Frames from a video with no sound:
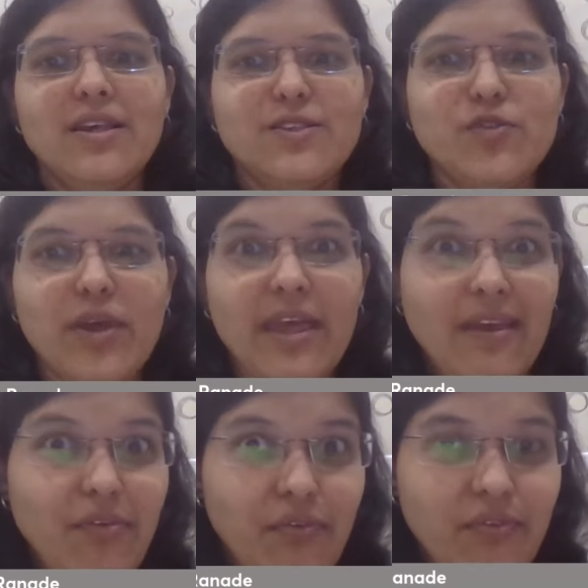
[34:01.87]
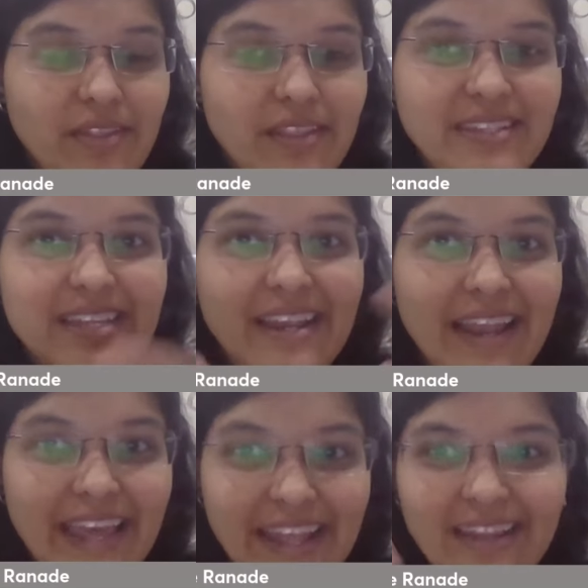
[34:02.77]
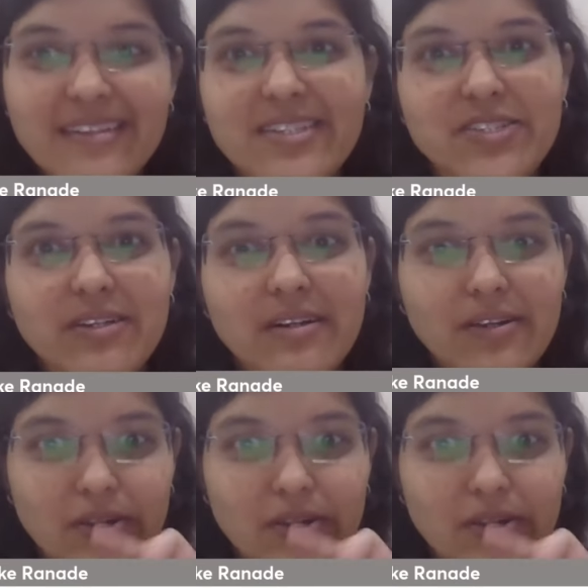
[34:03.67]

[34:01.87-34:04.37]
So if this likely recession